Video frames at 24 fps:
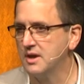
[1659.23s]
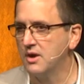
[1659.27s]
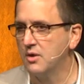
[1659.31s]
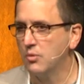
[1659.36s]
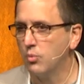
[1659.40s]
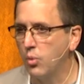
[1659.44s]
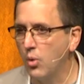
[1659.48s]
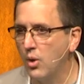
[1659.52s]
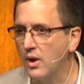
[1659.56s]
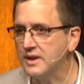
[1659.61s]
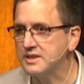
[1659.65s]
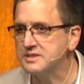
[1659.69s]

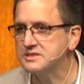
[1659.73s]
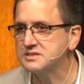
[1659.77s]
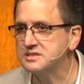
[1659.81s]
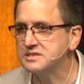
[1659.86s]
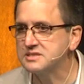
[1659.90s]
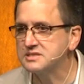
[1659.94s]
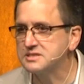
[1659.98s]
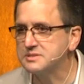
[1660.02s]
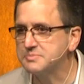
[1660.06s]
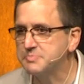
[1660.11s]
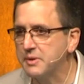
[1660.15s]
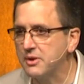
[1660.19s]
What is the
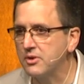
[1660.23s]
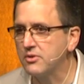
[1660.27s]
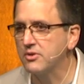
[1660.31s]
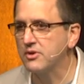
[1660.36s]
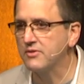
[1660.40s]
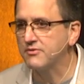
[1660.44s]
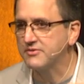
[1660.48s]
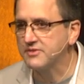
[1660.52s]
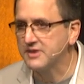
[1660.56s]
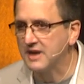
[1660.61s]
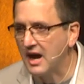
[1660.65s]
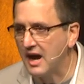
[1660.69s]
Spirit
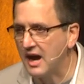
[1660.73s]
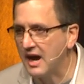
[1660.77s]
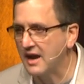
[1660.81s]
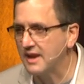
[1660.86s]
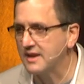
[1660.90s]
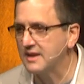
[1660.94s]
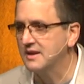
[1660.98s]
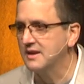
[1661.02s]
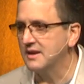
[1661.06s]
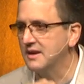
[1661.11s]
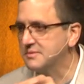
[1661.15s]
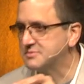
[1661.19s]
of God
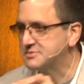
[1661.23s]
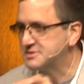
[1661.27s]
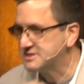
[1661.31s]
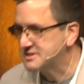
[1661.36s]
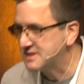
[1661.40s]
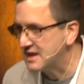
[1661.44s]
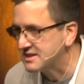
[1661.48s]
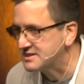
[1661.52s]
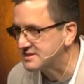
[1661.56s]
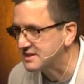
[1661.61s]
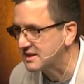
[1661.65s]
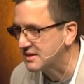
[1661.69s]

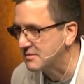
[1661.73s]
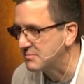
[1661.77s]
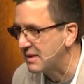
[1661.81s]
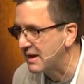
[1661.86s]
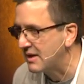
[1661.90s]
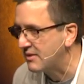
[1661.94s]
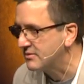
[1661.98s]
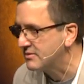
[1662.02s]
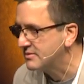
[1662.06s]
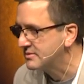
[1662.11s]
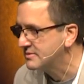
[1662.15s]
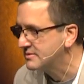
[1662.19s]
obsessing
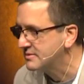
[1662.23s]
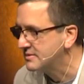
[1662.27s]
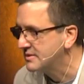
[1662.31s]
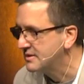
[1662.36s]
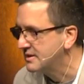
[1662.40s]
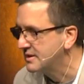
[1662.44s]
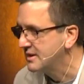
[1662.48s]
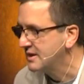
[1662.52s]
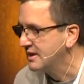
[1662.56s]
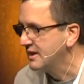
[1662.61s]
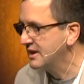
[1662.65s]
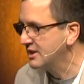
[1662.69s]
about
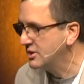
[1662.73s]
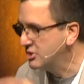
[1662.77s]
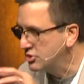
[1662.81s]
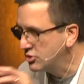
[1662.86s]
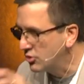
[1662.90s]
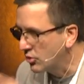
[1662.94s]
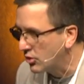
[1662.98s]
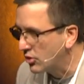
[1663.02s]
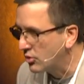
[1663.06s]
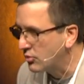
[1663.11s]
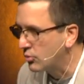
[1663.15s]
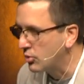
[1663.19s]
in
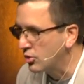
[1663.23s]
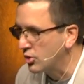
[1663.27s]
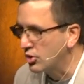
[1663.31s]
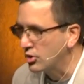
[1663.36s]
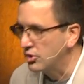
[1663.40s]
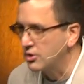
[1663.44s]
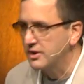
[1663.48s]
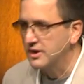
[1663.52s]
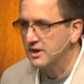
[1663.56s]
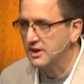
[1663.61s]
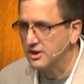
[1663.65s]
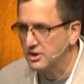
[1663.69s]
your
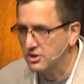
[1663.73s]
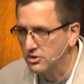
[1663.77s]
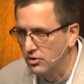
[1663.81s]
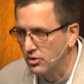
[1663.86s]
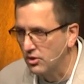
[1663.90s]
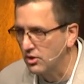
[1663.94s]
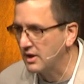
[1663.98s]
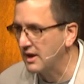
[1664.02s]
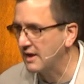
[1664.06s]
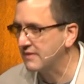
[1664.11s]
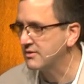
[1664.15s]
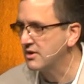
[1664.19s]
world, in your
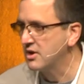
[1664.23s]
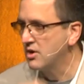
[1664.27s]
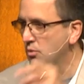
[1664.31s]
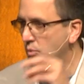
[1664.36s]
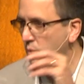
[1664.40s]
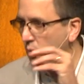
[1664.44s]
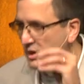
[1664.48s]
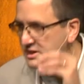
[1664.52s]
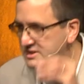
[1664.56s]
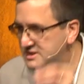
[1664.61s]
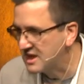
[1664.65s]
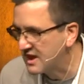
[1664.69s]
life?
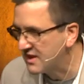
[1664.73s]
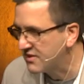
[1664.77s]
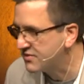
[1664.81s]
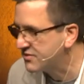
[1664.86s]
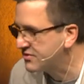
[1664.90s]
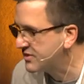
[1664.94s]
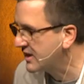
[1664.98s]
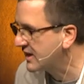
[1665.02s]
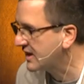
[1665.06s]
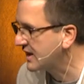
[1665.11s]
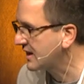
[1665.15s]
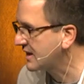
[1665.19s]
What's He
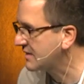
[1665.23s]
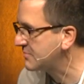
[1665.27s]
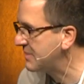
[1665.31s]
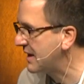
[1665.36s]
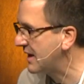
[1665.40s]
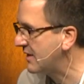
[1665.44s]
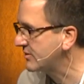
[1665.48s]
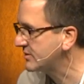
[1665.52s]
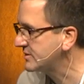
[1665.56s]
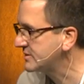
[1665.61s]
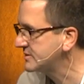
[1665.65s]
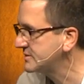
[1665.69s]
thinking
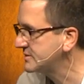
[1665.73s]
about?